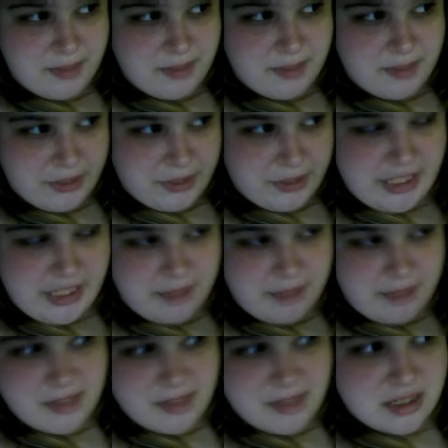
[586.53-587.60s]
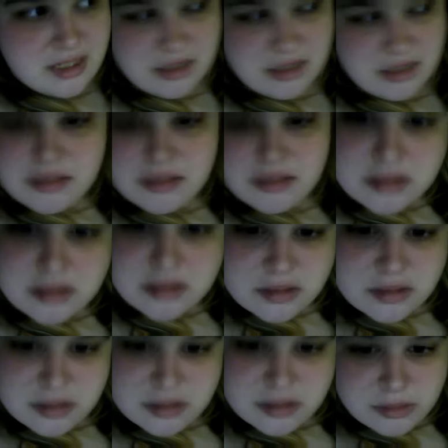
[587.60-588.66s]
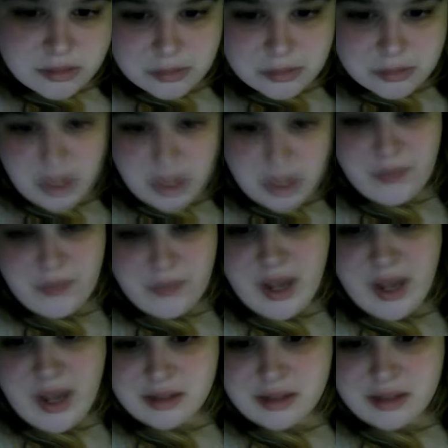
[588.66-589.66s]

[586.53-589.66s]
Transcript: creams, all of that.